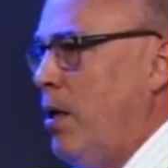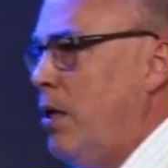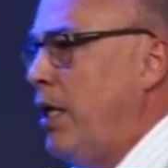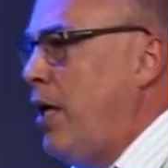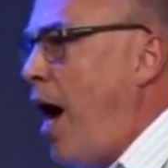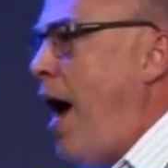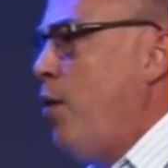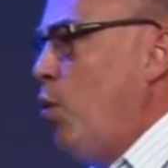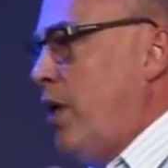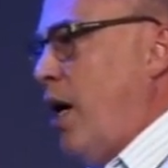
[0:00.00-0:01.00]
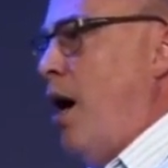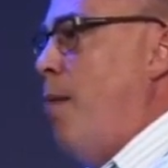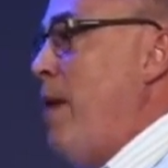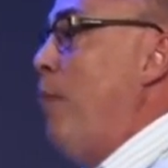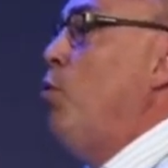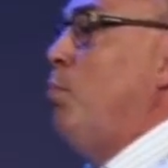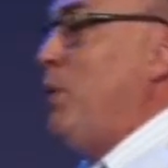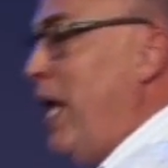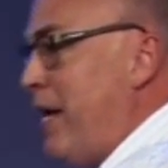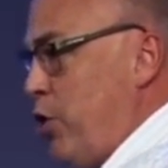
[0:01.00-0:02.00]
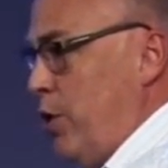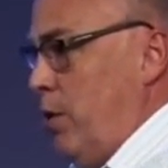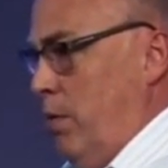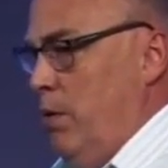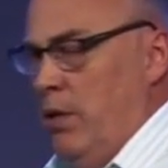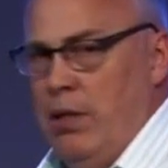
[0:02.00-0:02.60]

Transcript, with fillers: that God will come and will bless you.